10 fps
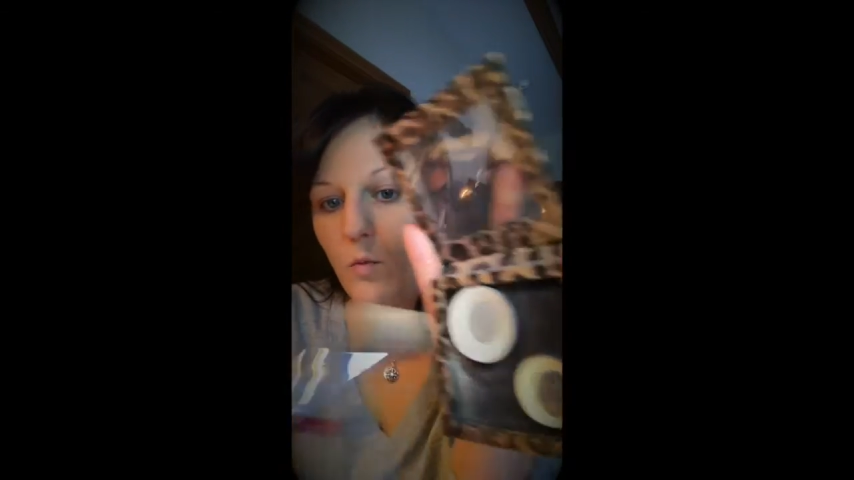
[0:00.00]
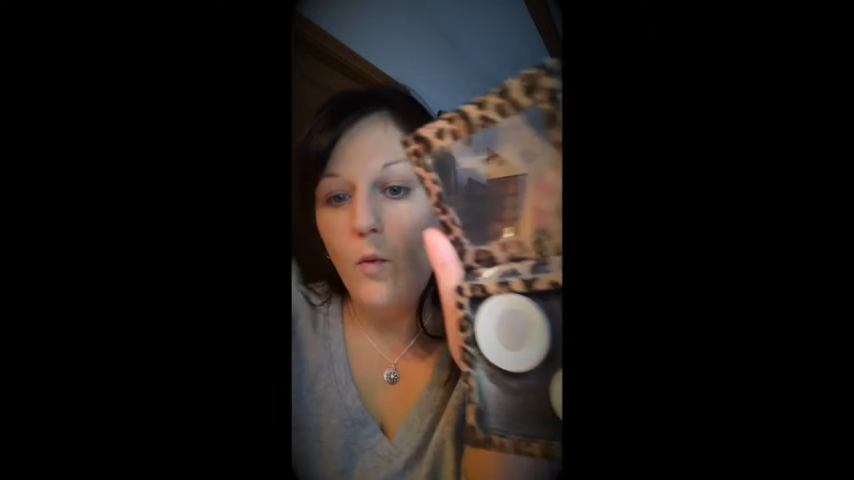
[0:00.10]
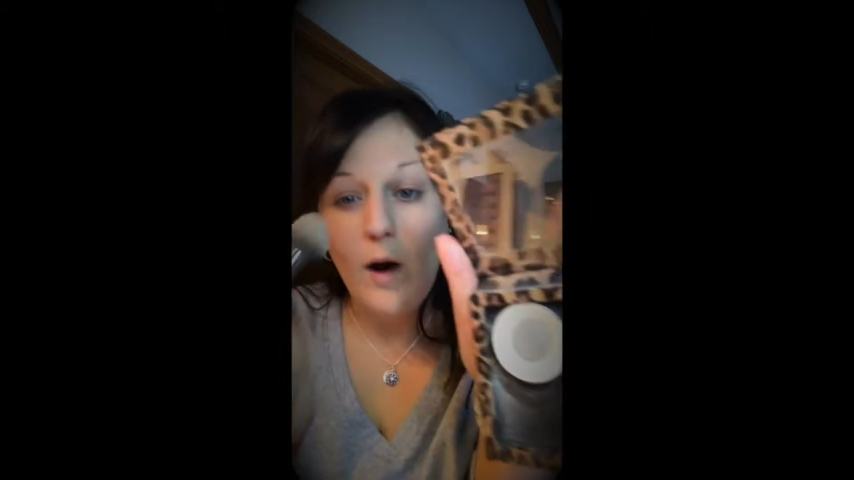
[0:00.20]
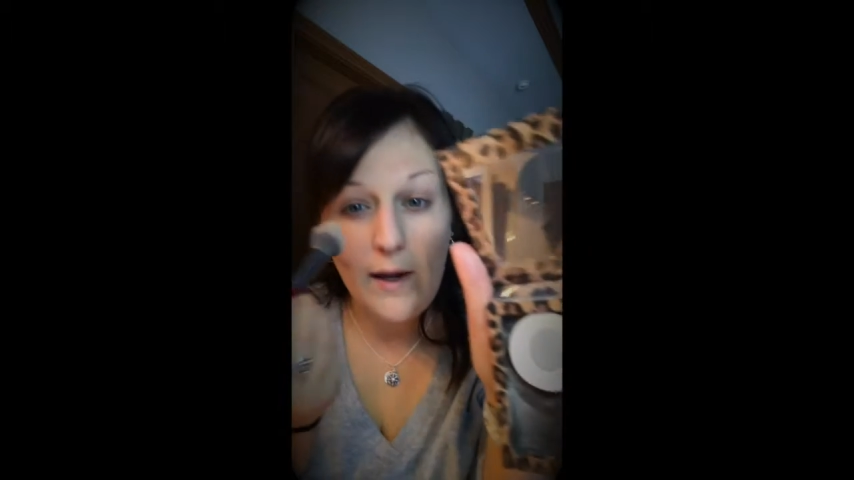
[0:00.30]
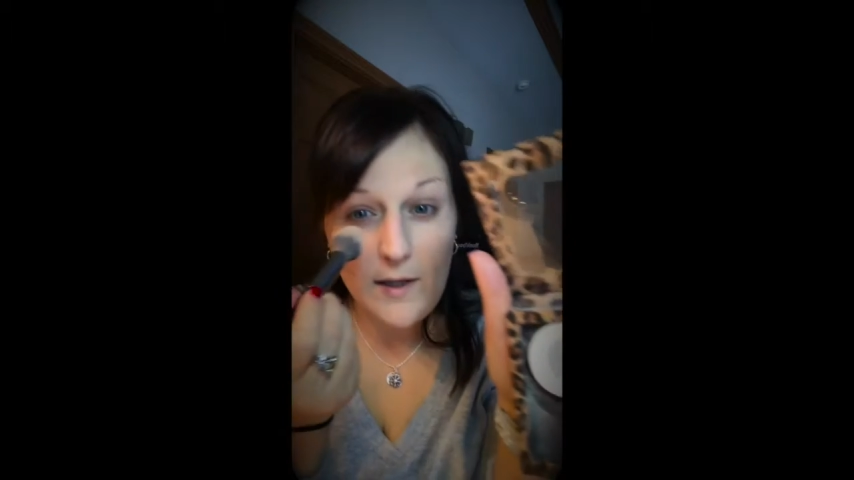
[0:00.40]

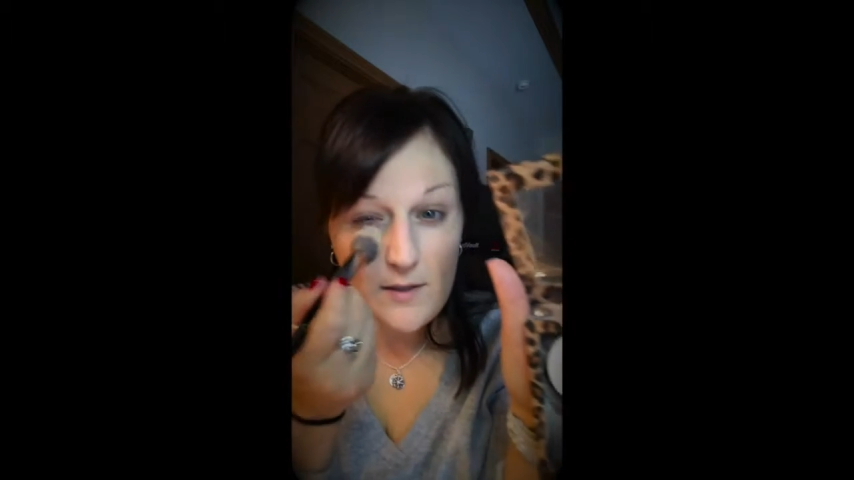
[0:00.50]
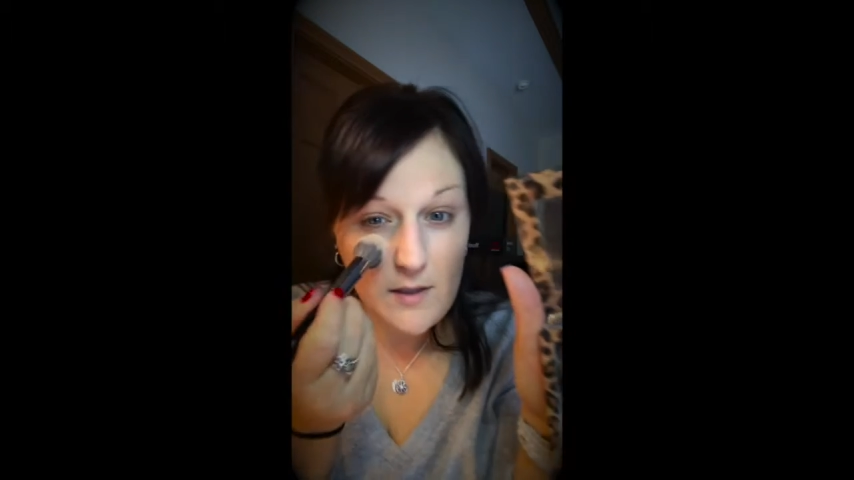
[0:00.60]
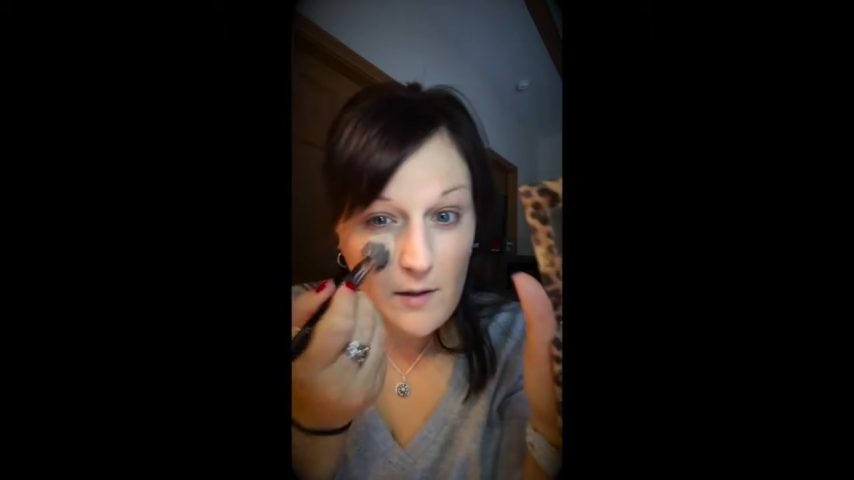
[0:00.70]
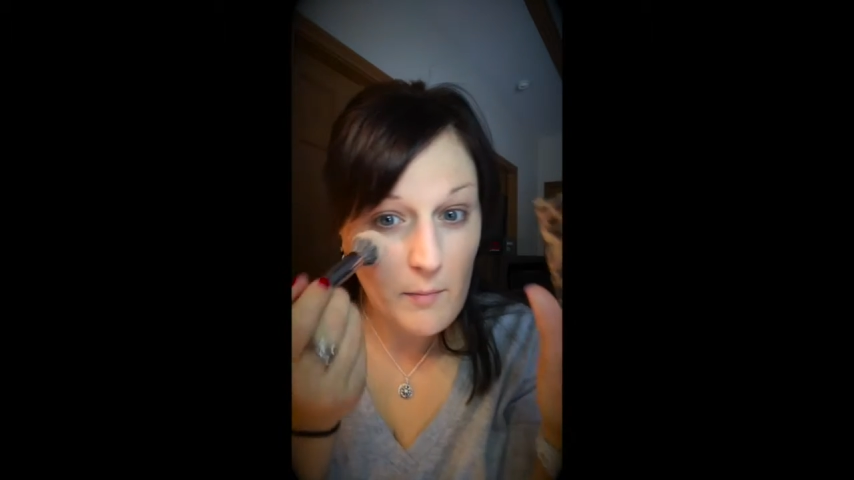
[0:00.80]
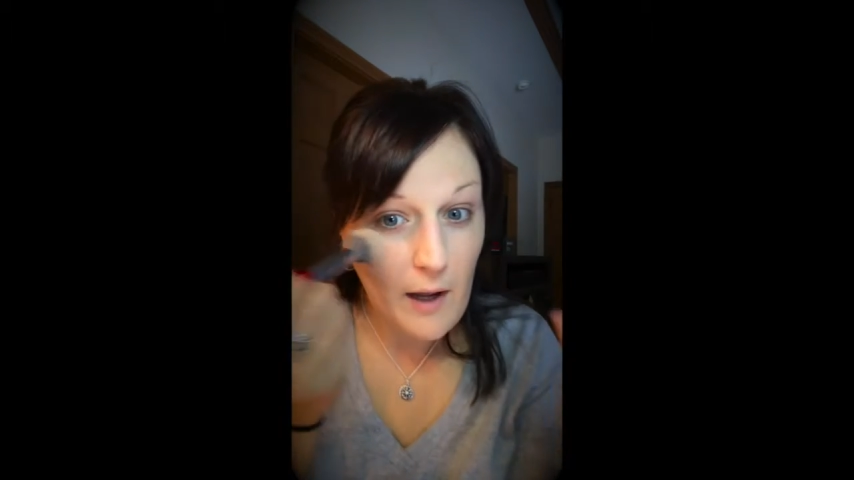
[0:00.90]

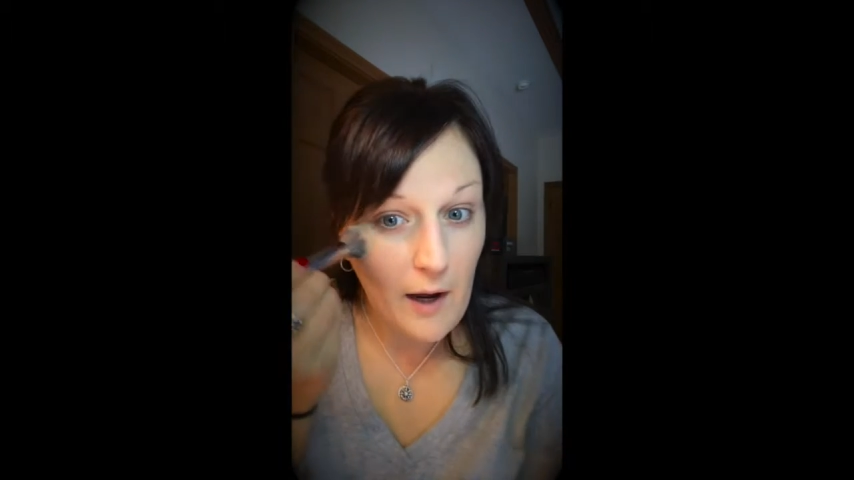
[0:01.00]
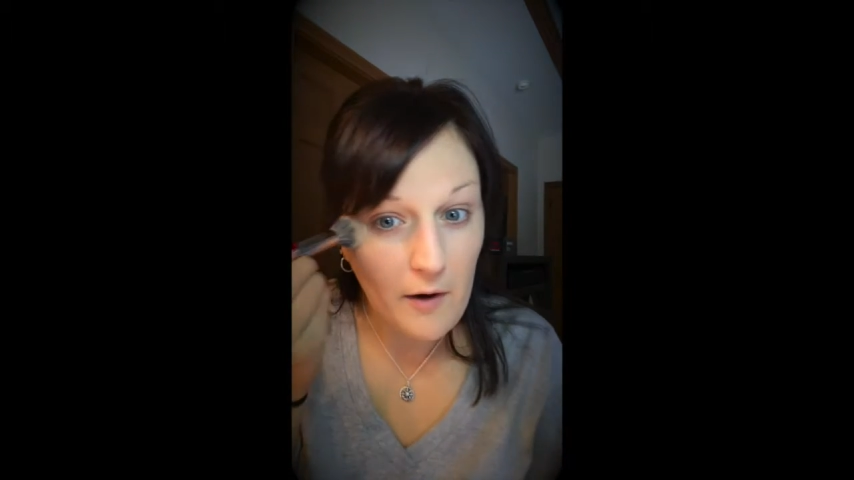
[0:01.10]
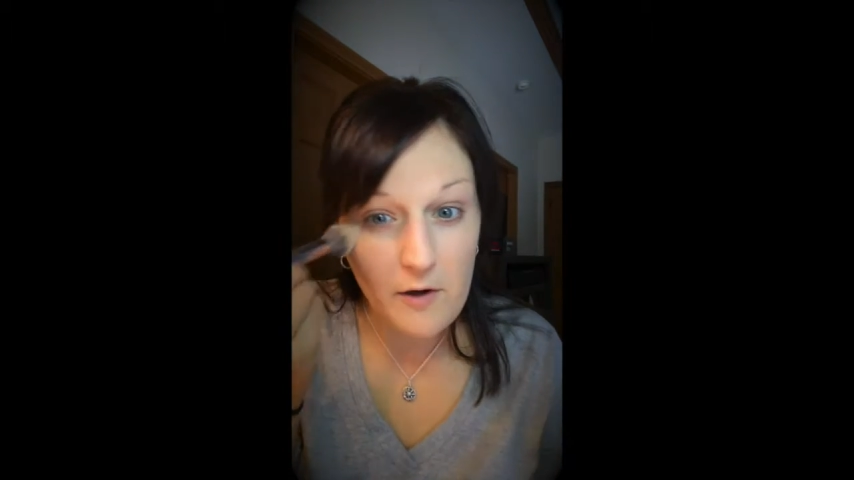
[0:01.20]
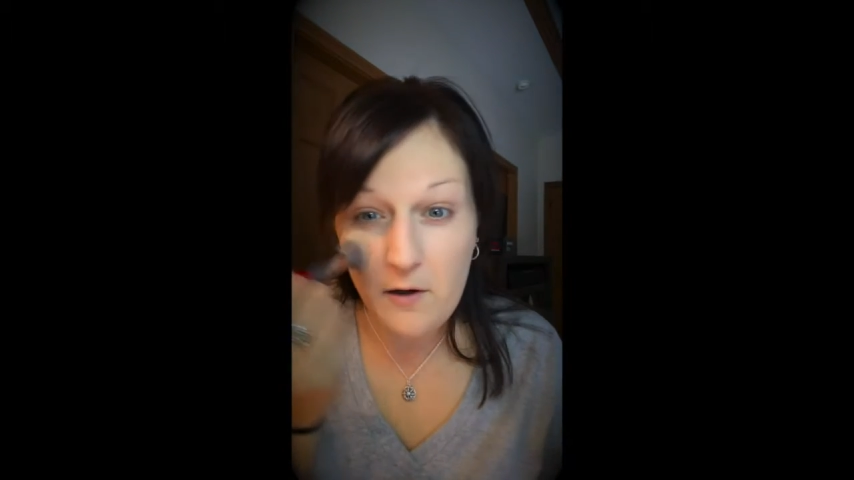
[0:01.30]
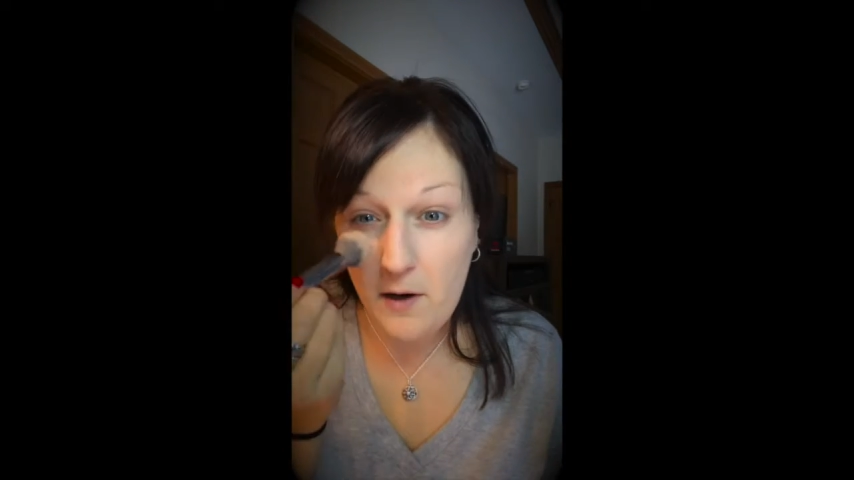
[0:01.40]
white
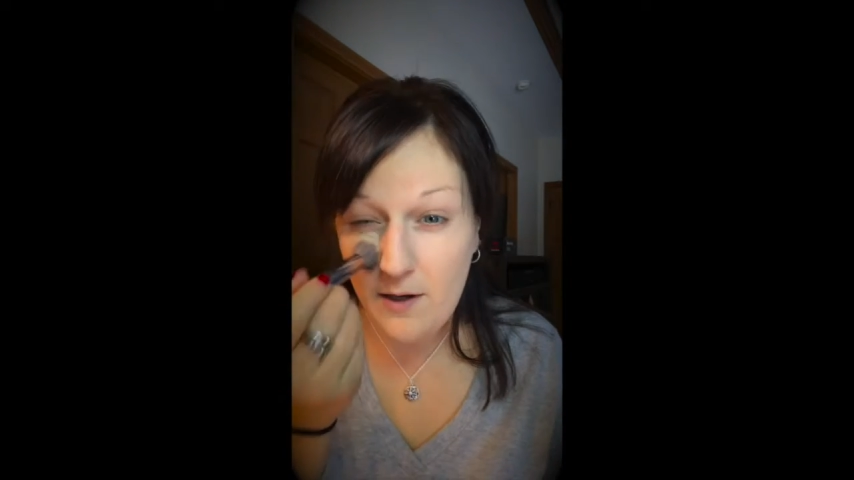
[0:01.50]
powder.